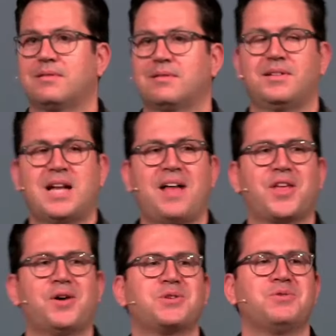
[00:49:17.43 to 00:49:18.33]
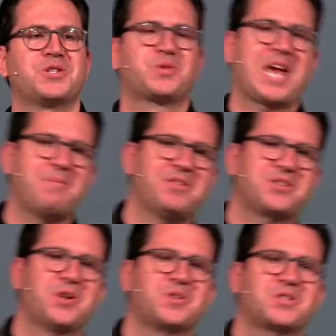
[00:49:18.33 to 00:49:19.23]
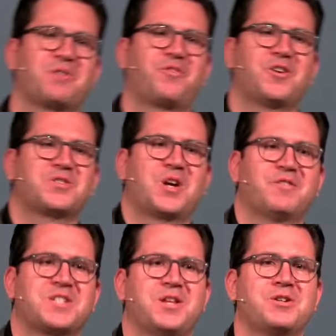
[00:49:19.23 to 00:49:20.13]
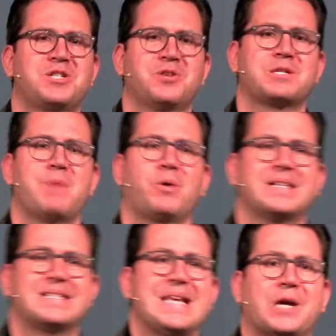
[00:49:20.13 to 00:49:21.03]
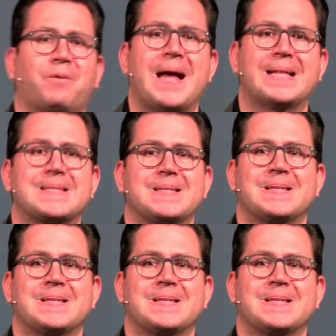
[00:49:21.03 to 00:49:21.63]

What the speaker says: Not those who just came into church their first service and they're still smoking cigarettes.